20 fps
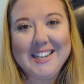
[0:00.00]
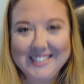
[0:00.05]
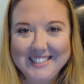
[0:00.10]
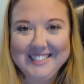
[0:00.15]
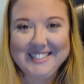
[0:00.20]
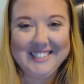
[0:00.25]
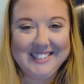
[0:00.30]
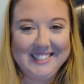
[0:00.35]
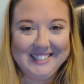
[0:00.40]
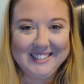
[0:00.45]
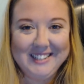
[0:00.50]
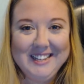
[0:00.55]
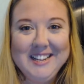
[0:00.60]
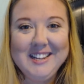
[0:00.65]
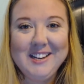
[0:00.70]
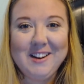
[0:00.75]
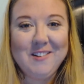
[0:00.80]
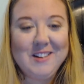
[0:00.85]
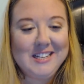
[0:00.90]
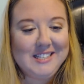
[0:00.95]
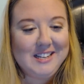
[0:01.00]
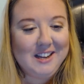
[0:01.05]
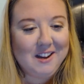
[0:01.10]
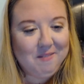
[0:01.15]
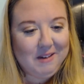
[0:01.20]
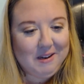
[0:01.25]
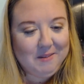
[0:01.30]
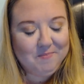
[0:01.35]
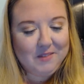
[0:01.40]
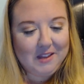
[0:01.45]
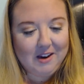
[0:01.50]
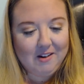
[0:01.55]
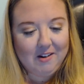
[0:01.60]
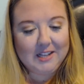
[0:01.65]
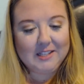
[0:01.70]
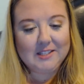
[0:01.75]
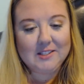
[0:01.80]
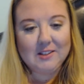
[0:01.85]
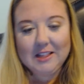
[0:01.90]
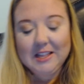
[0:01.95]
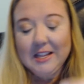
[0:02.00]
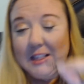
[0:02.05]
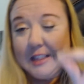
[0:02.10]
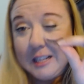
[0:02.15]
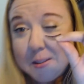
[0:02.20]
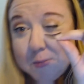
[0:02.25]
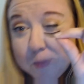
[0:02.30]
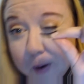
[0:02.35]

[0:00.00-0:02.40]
really enjoying so many videos out